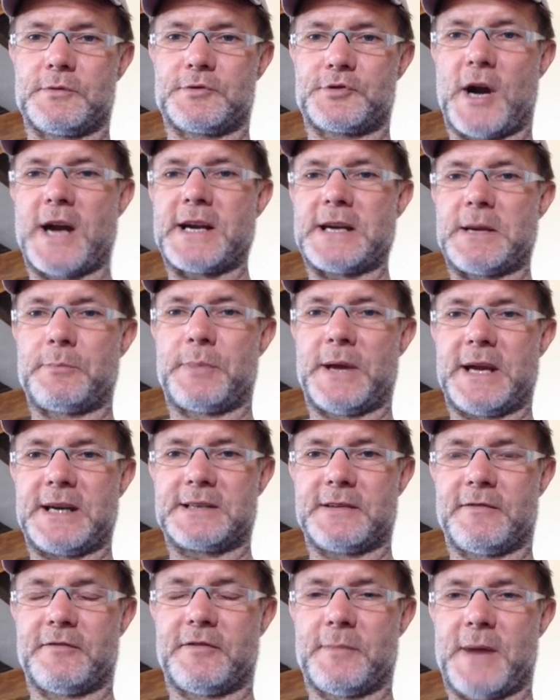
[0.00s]
Training
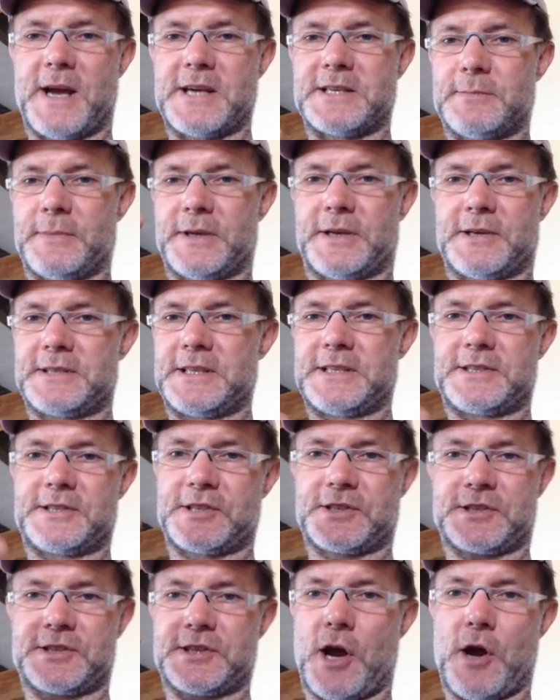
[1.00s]
Peaks information because it's
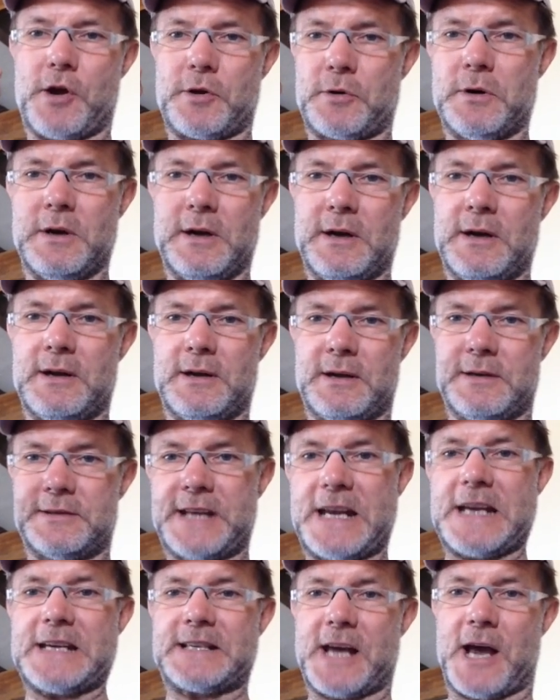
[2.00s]
just so
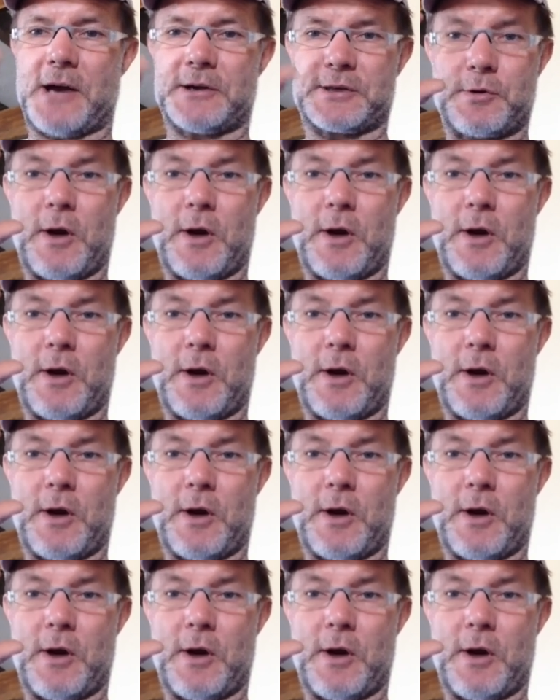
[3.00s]
detailed.